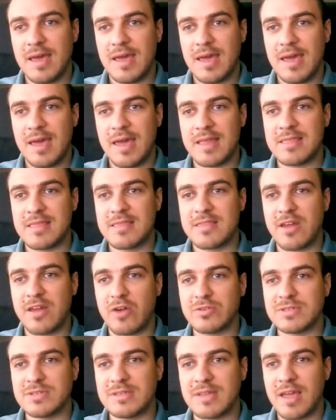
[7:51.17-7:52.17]

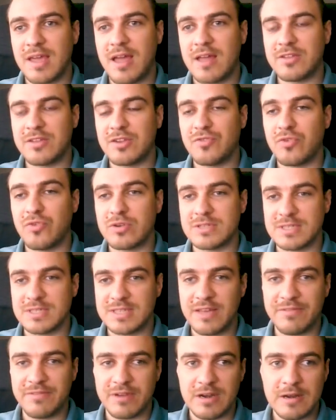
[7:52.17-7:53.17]

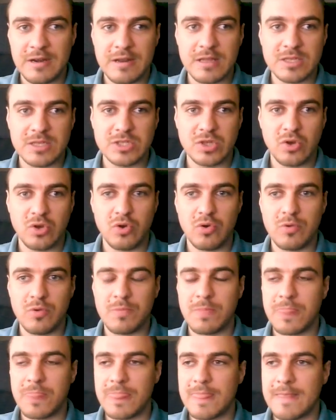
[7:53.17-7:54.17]
8,847.
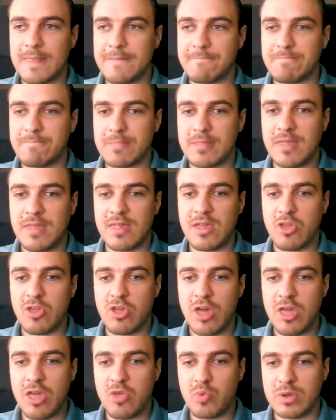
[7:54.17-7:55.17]
So this
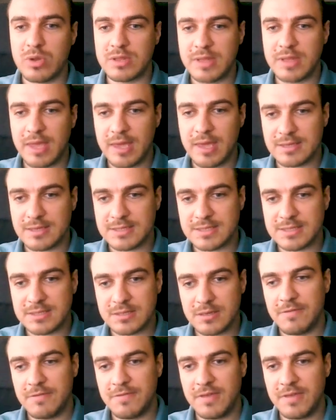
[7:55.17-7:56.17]
exchange will take
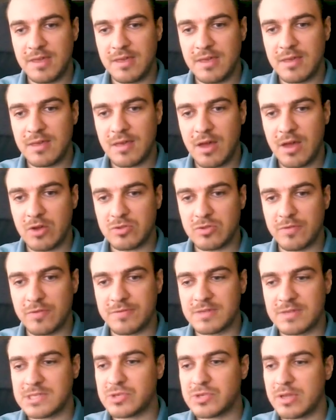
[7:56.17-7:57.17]
its fee out of
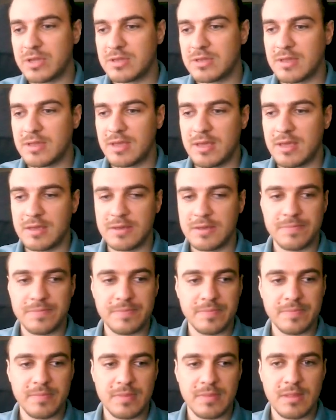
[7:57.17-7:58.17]
this rate they
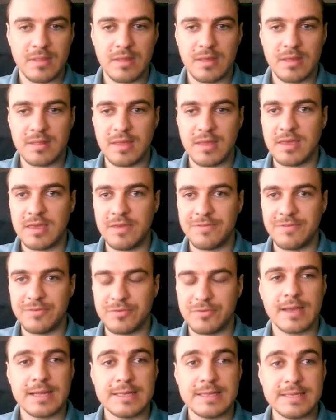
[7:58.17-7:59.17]
give
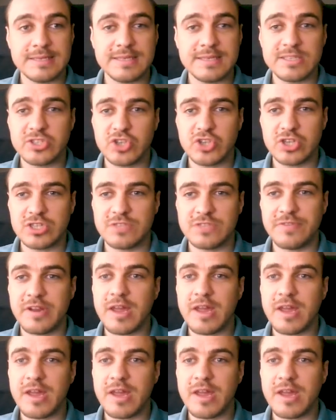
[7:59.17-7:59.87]
you. This exchange is very